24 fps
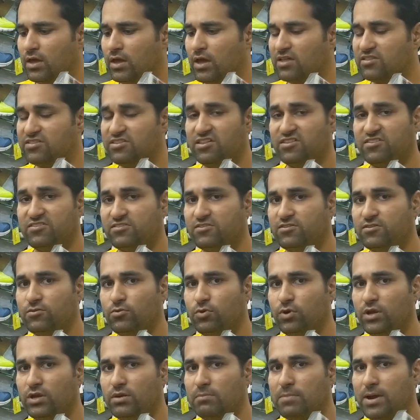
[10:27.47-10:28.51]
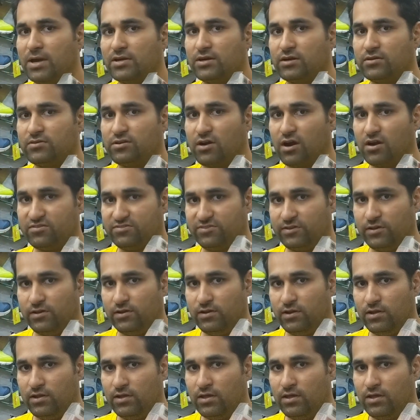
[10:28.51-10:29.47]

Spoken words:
assists you in metatarsal